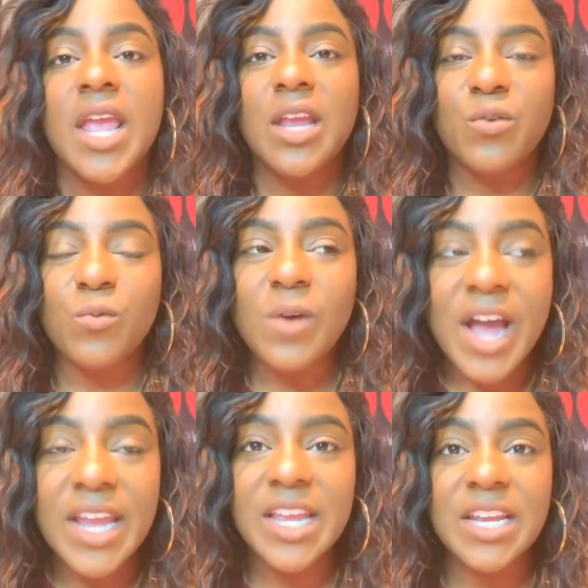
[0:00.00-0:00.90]
And
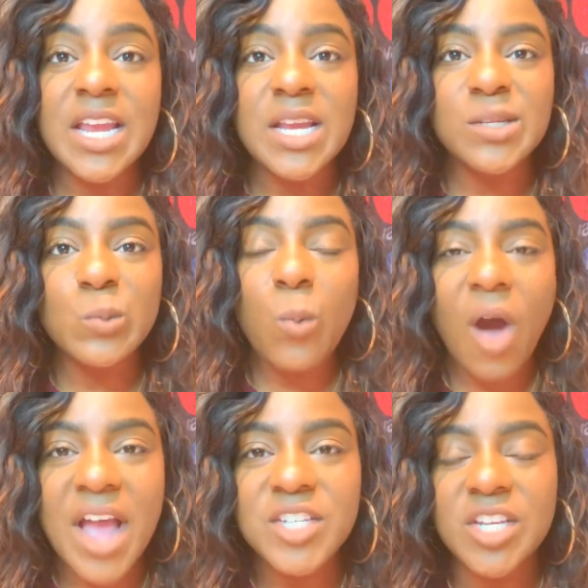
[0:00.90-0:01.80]
Rian, he's
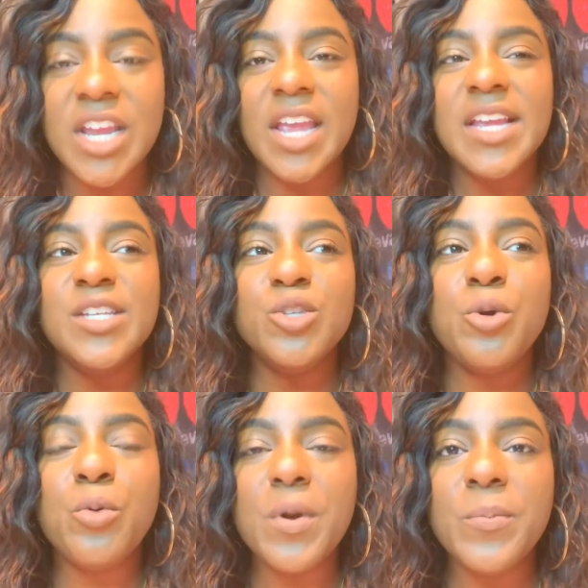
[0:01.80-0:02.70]
watching and he's
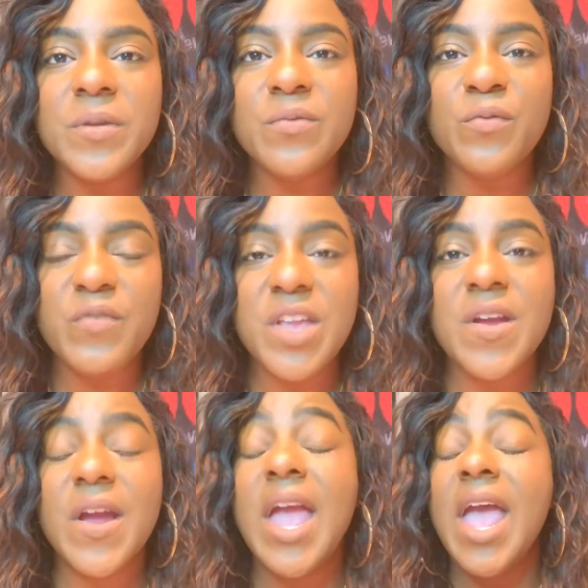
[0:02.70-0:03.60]
crippled in fear,